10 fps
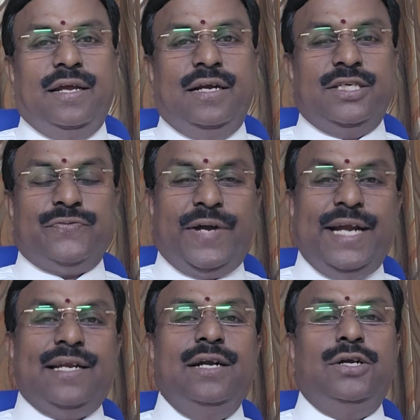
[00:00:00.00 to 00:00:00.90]
It is
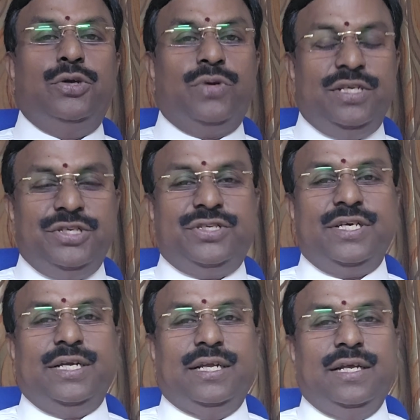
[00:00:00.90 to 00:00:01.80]
vital to
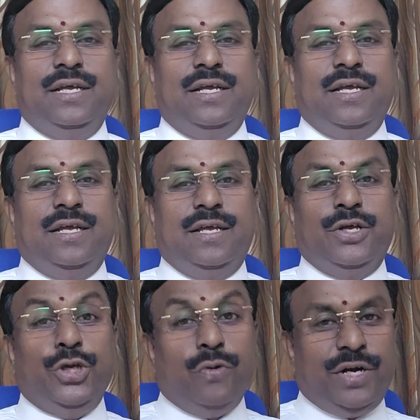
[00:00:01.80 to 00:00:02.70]
register
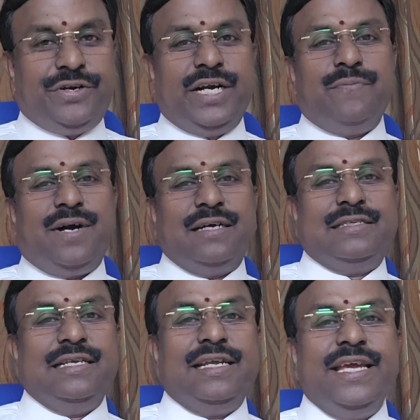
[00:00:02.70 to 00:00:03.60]
your
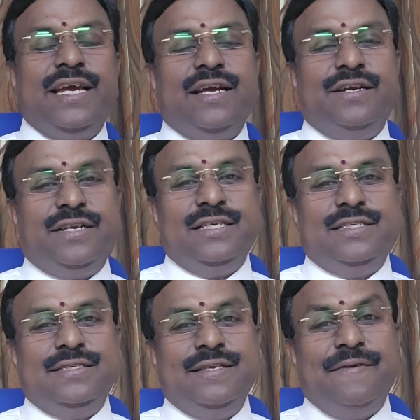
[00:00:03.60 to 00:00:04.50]
trademarks in key
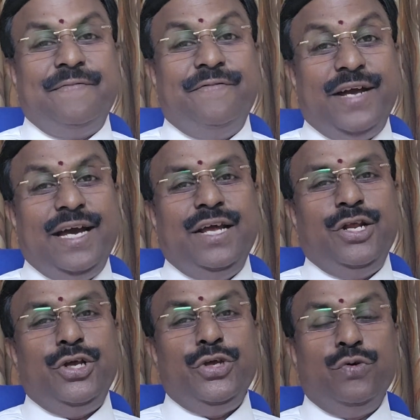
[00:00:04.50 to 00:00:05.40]
countries where
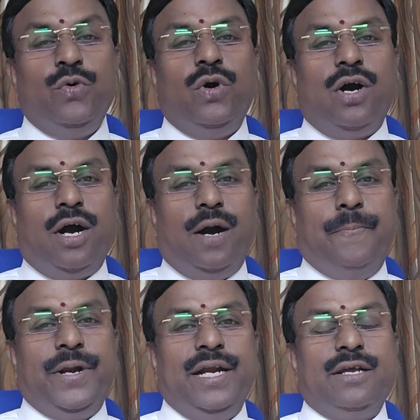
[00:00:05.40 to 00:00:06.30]
you
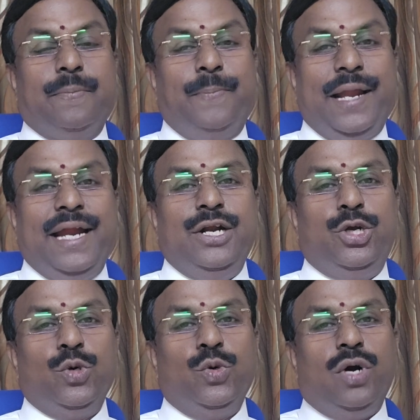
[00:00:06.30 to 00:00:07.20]
operate or plan
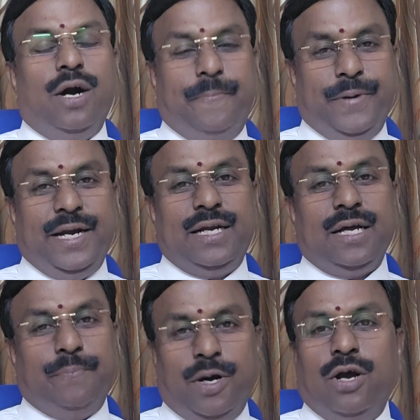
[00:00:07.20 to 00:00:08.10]
to operate
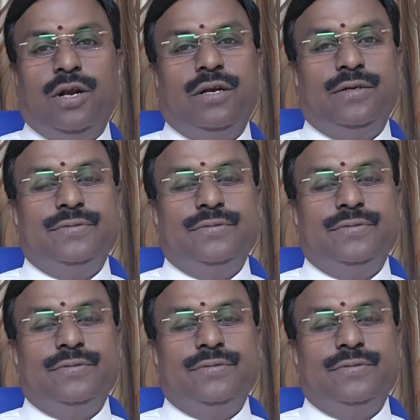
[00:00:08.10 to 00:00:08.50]
upon.